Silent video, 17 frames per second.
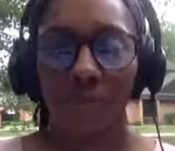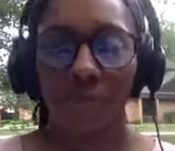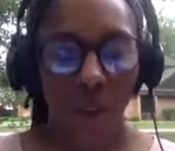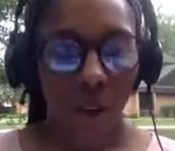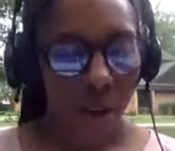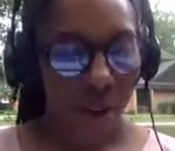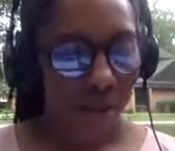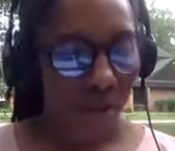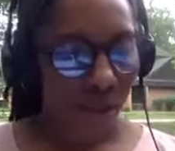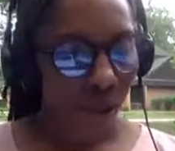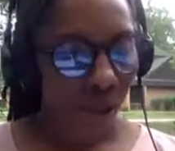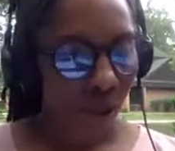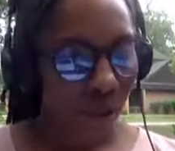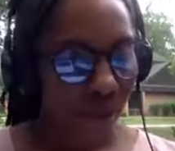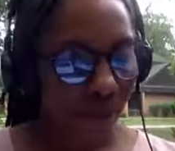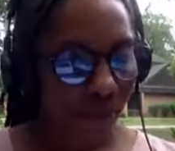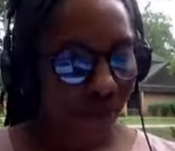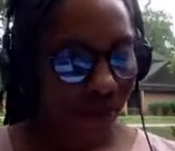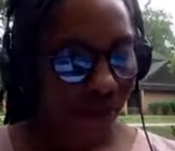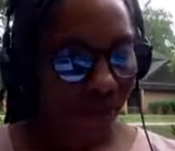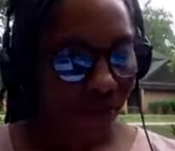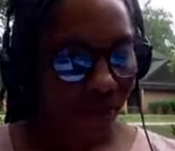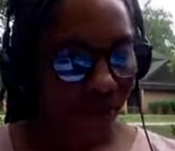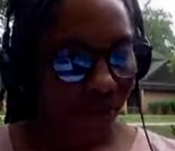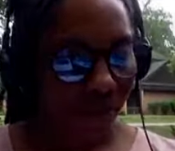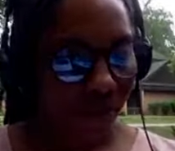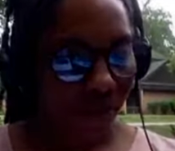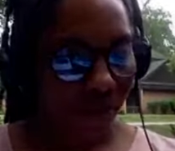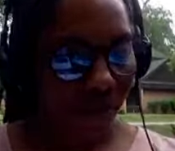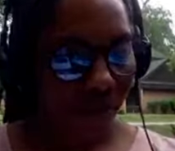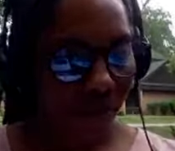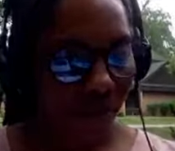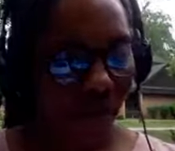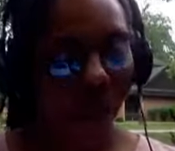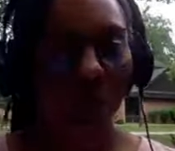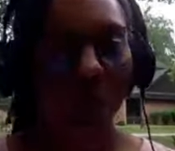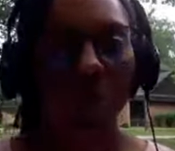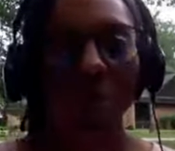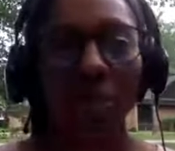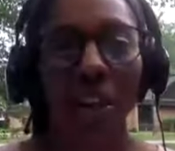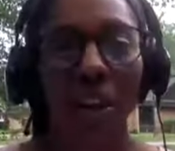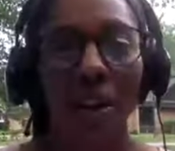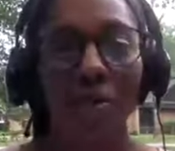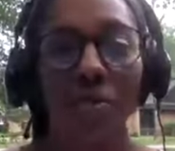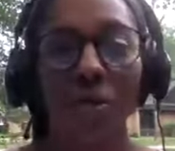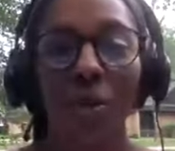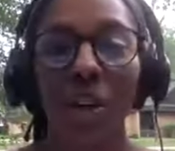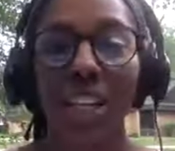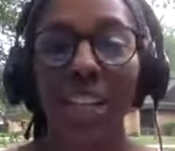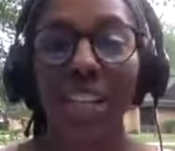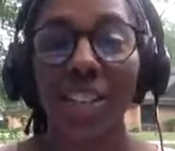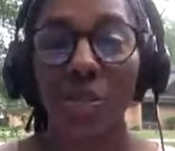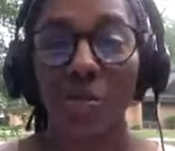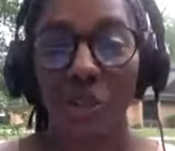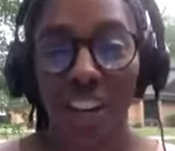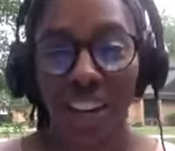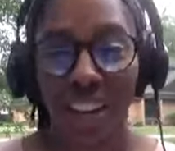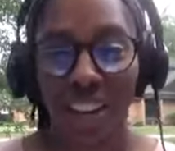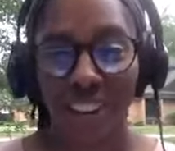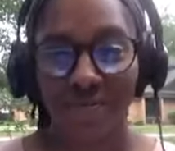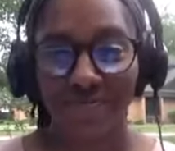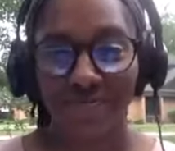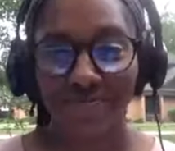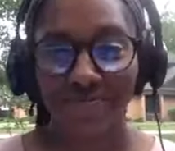Um, so I thought that would be helpful. It is raining.